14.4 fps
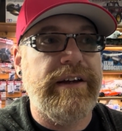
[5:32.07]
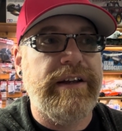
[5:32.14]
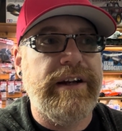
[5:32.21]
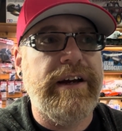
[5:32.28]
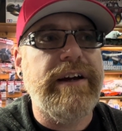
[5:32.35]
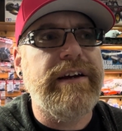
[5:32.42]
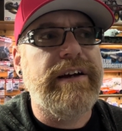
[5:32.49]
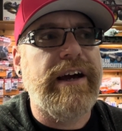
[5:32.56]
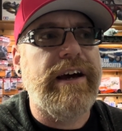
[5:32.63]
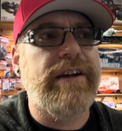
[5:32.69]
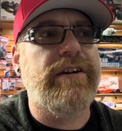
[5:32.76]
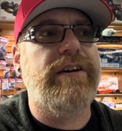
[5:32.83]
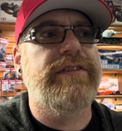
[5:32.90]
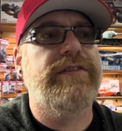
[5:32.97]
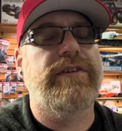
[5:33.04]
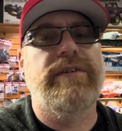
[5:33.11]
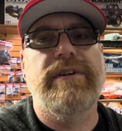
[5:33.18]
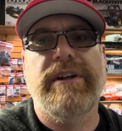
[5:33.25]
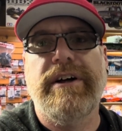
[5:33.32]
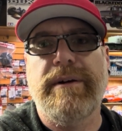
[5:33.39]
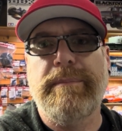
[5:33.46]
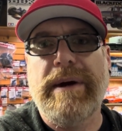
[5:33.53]
And I had also a
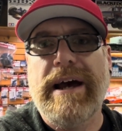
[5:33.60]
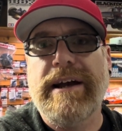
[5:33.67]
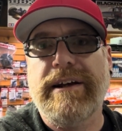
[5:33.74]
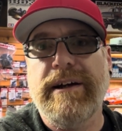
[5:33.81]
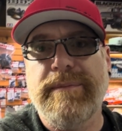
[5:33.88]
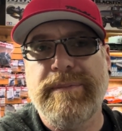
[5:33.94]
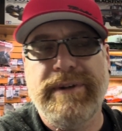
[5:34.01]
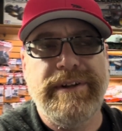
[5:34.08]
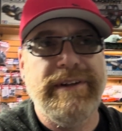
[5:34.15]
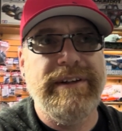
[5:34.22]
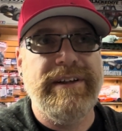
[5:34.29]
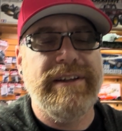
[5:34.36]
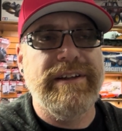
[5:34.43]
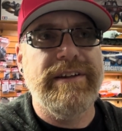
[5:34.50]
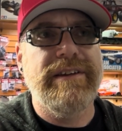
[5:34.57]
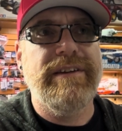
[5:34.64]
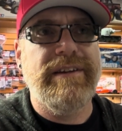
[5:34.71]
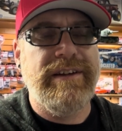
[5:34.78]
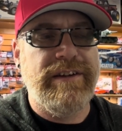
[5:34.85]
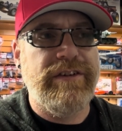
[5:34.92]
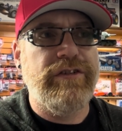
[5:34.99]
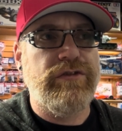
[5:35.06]
lot of backup in
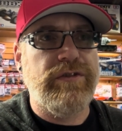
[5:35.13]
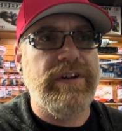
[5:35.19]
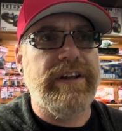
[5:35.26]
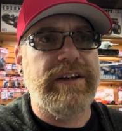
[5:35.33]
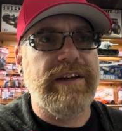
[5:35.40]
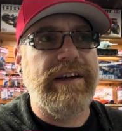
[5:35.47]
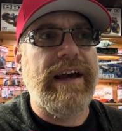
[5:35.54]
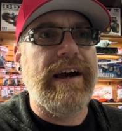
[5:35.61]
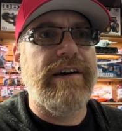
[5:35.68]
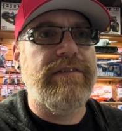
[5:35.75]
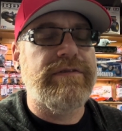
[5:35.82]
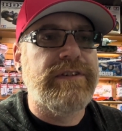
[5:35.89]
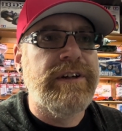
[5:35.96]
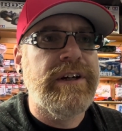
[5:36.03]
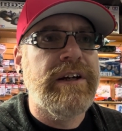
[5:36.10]
the industry. Like I have